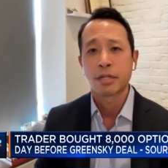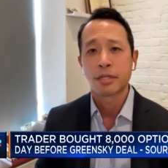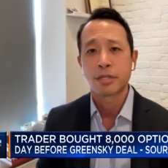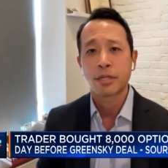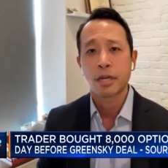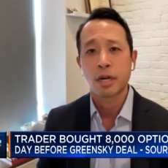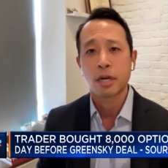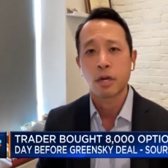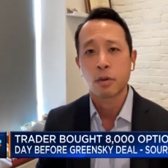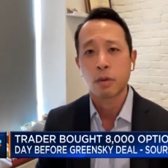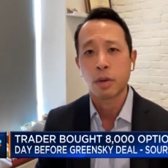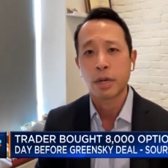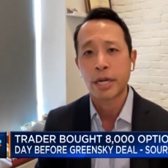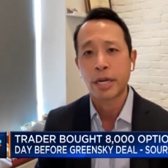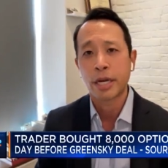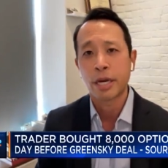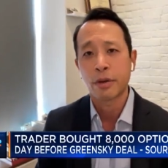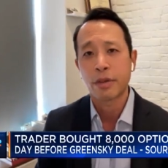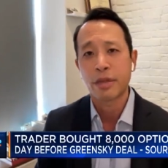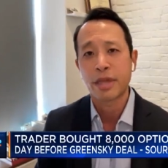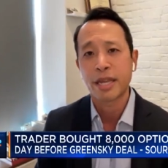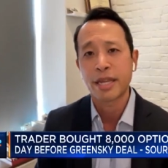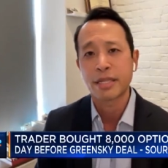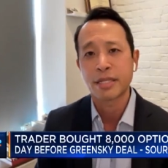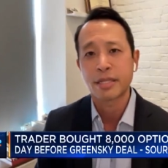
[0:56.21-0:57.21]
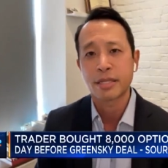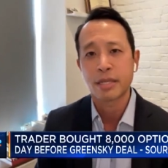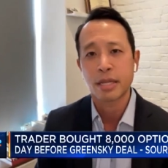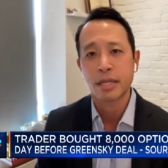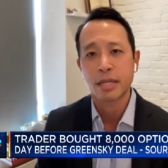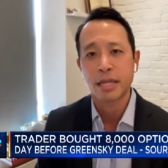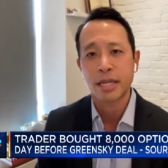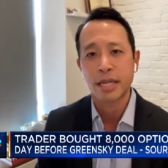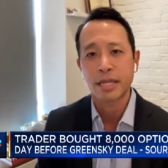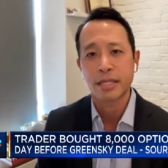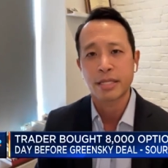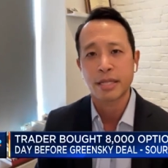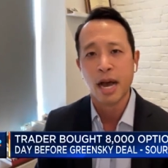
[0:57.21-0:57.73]
So, you know, these
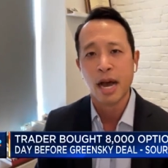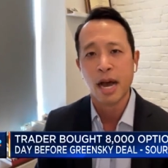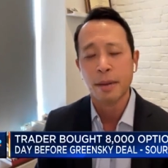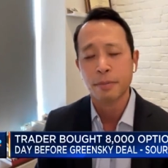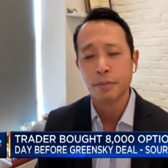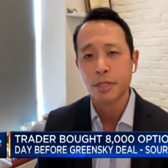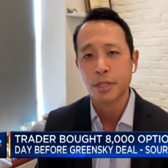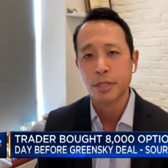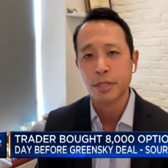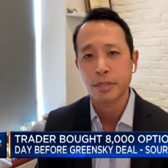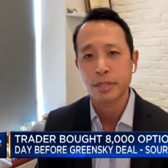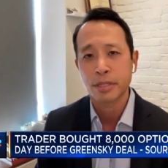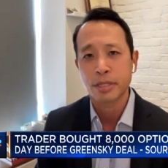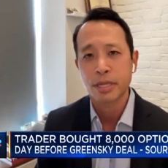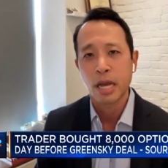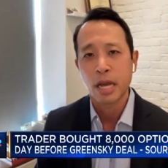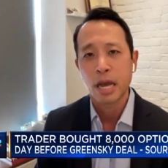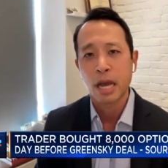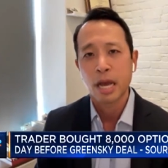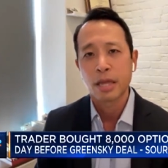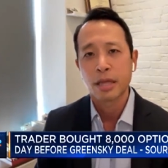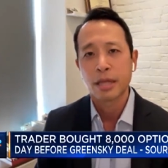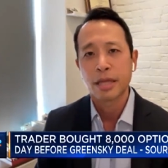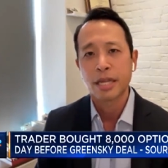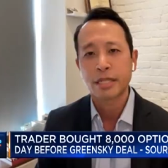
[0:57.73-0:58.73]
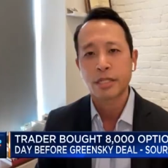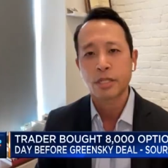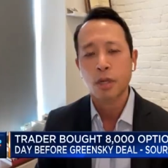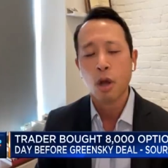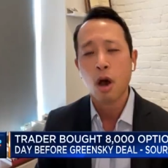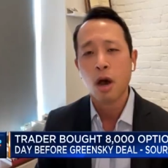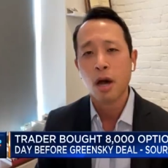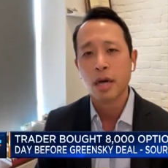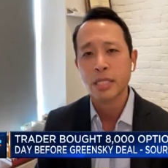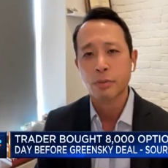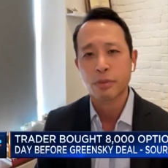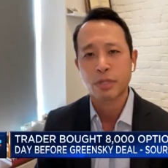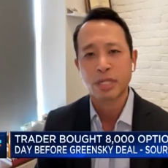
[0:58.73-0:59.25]
these options these
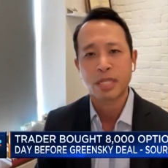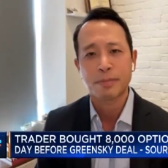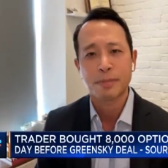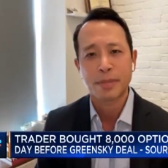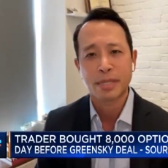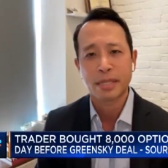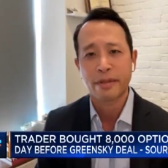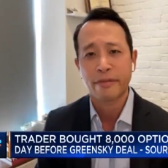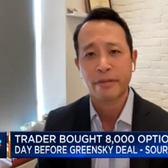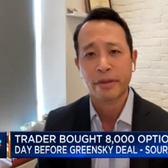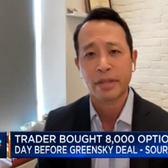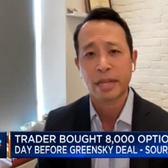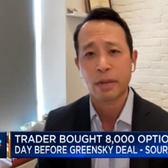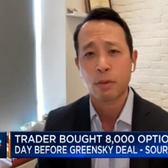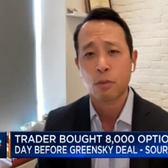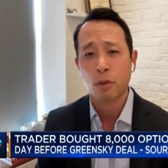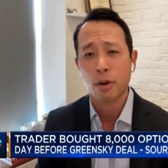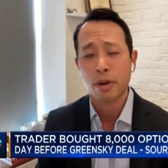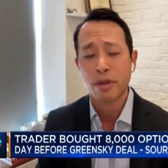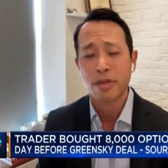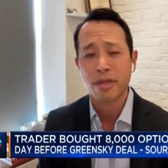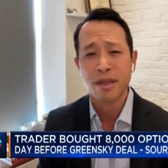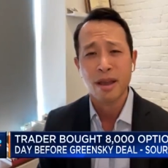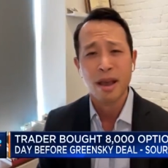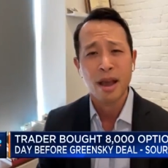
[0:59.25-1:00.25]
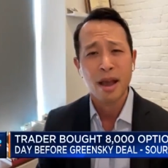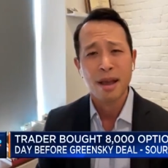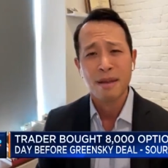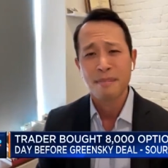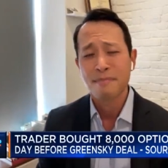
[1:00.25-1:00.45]
calls were specifically worth